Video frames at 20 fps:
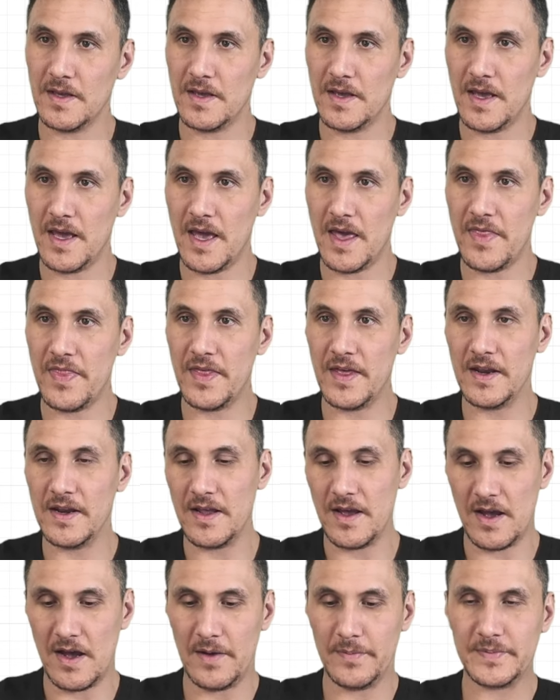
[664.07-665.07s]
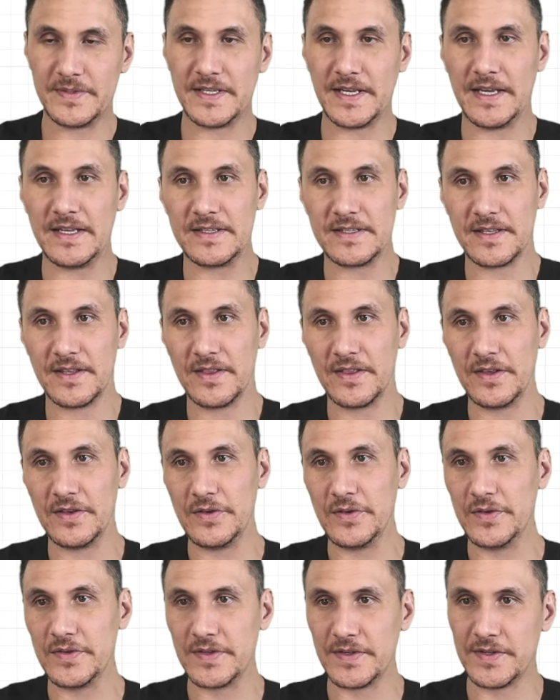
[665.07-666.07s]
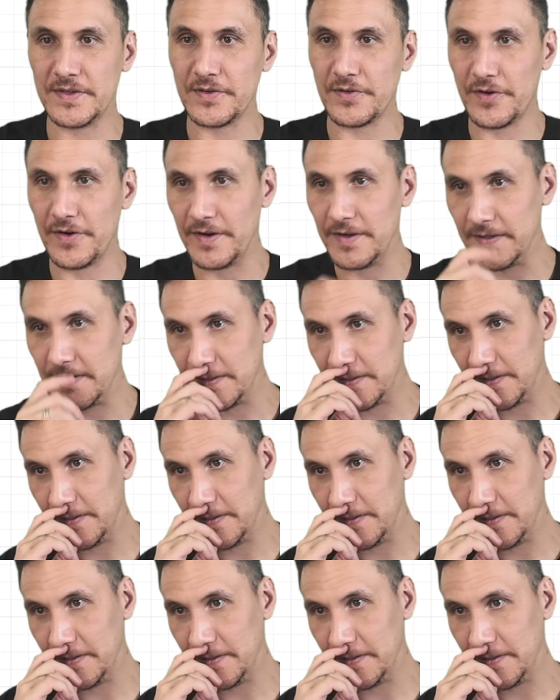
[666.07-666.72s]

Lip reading: and then update the user stories